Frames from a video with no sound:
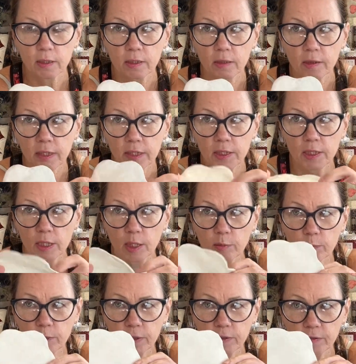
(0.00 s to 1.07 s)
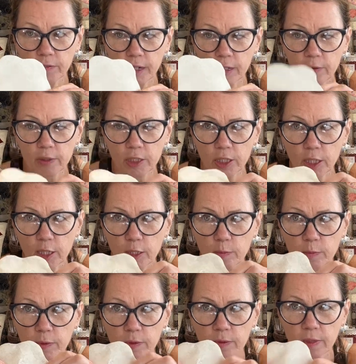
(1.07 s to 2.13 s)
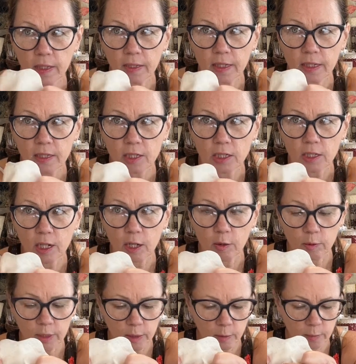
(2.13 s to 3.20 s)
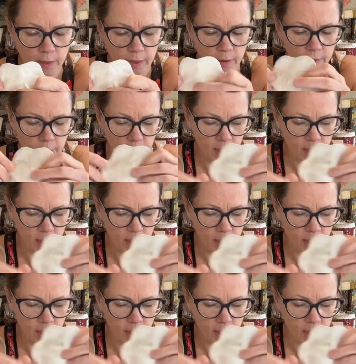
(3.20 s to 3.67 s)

you'll end up with the flower shape, and there's the hole in the middle.